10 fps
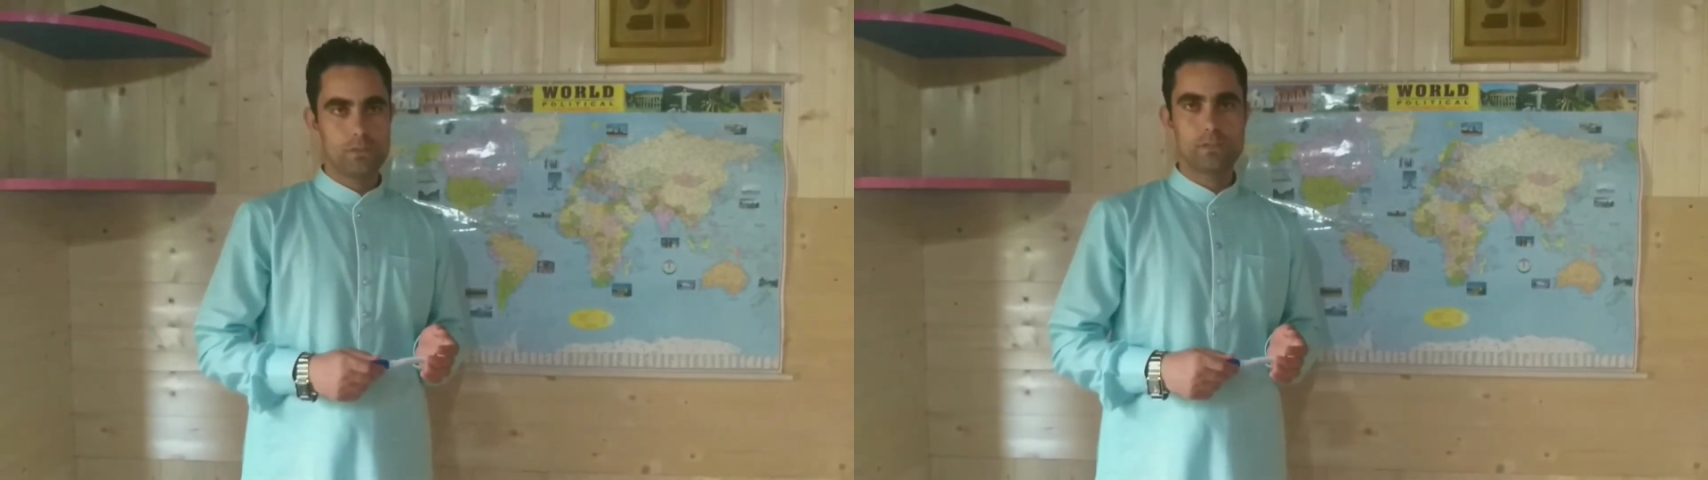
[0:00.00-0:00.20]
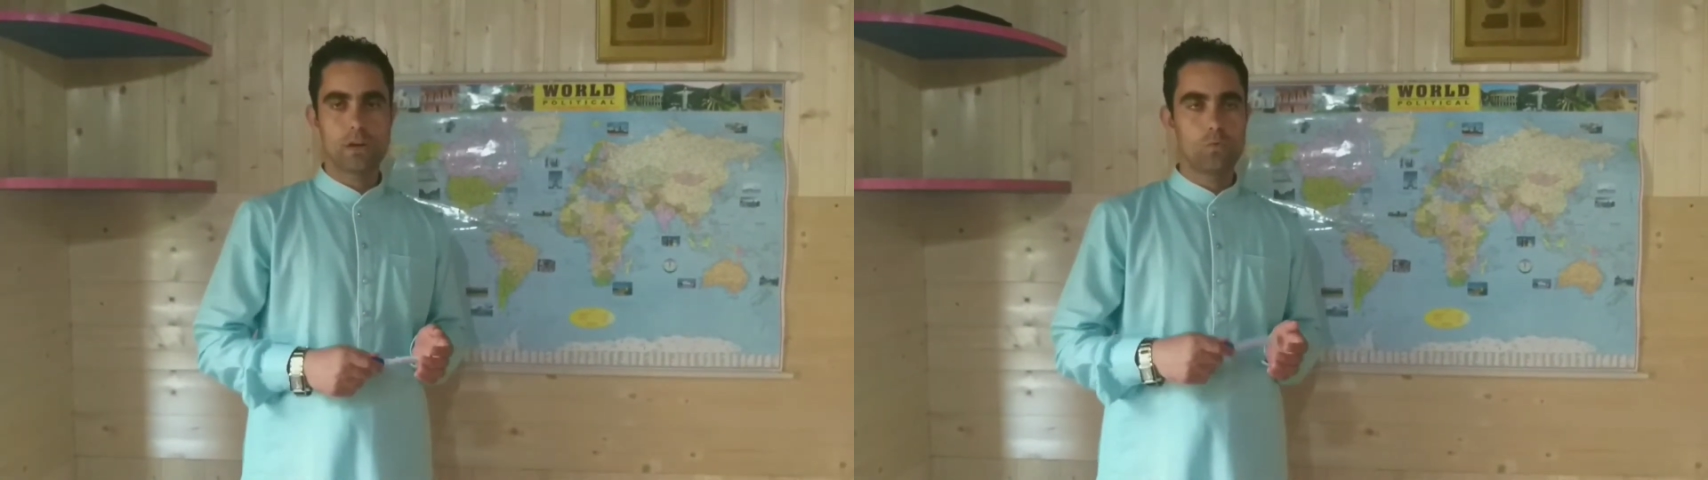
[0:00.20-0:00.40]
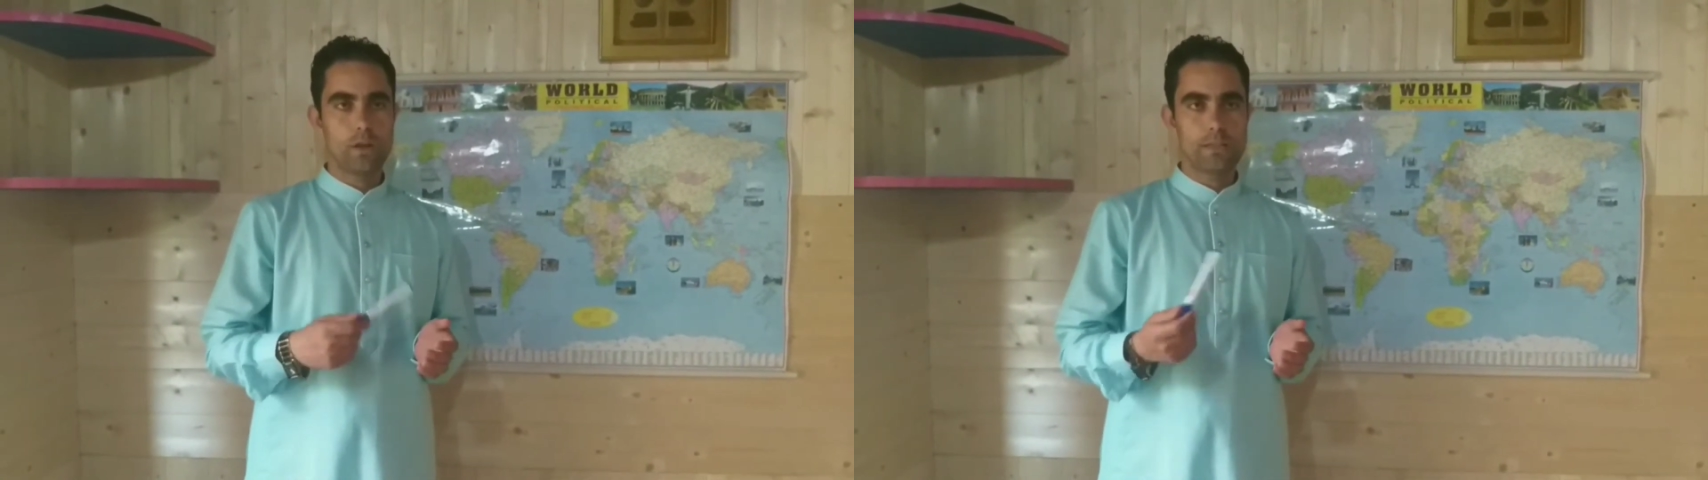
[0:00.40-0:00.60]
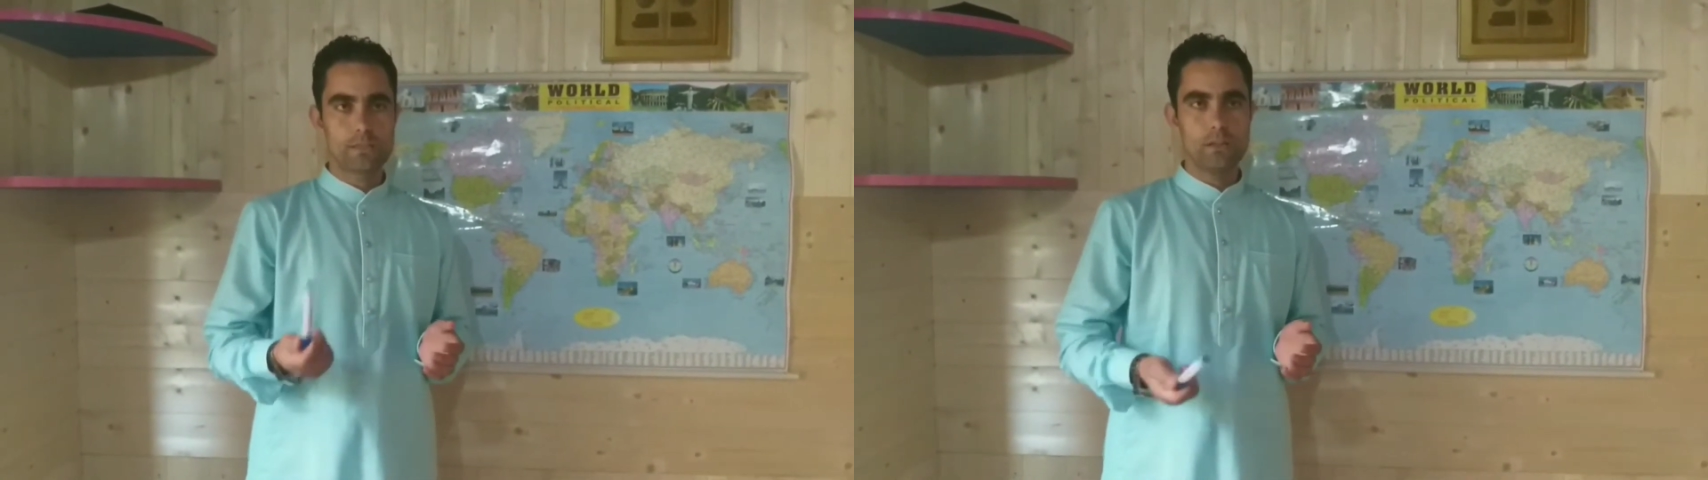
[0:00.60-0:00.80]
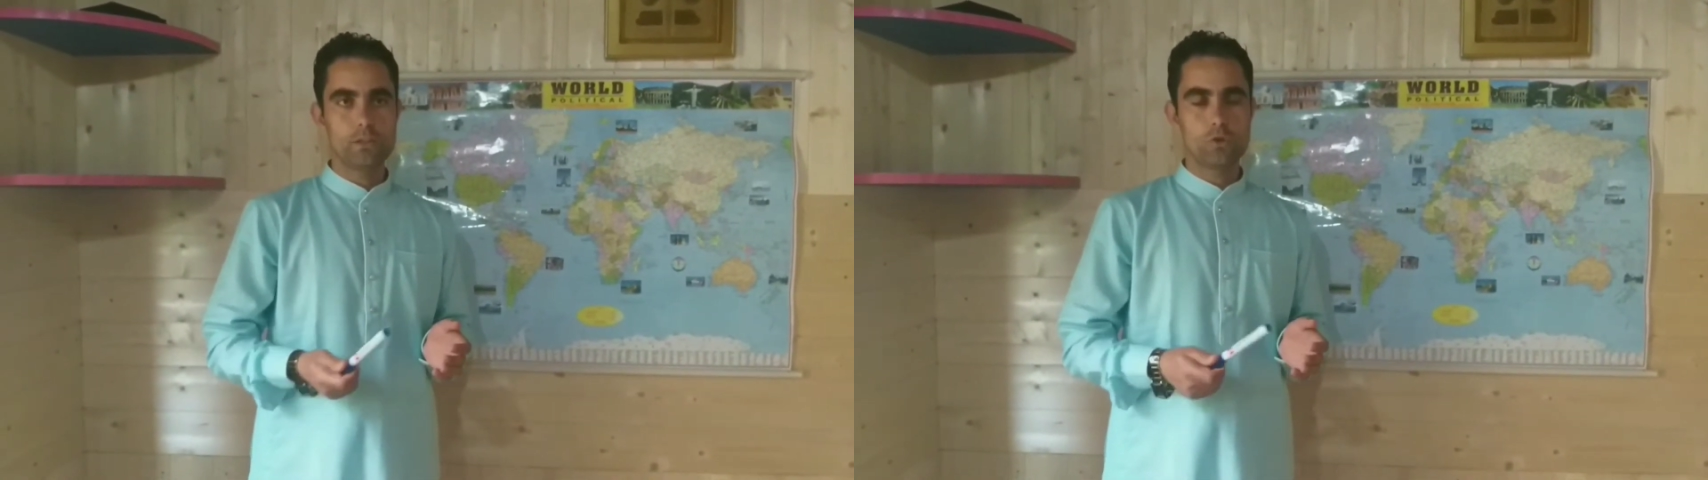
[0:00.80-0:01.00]
these are known as
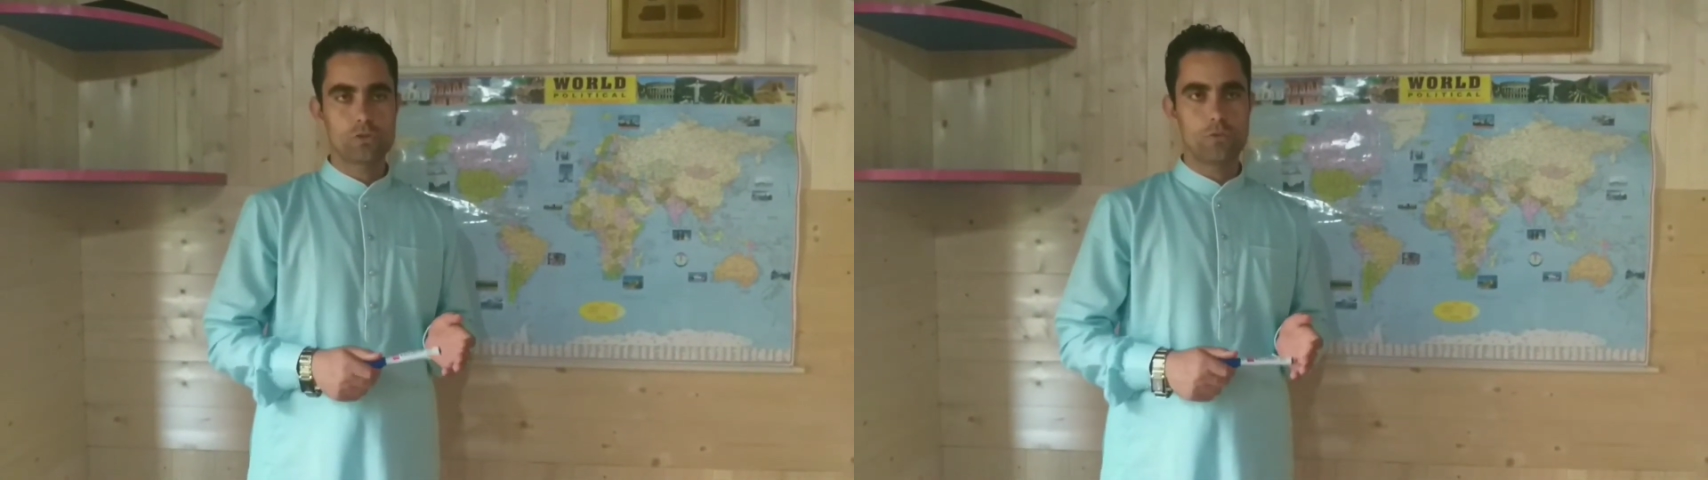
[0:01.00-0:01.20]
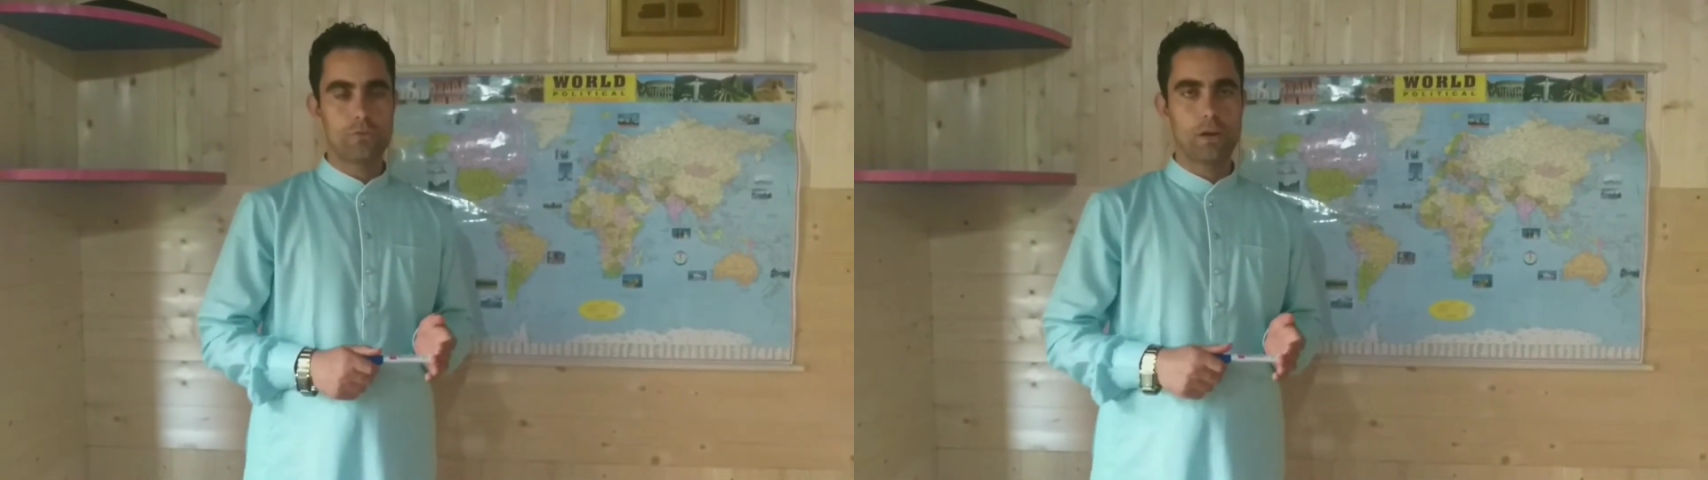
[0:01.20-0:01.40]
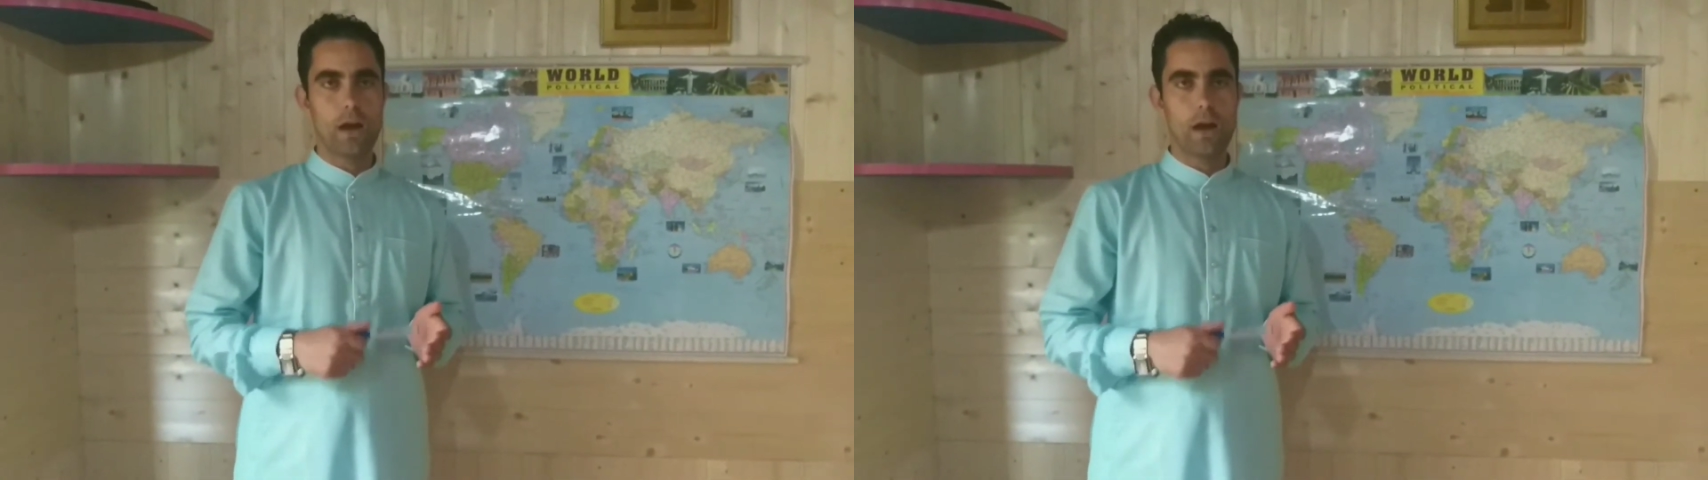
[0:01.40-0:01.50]
lithosphere,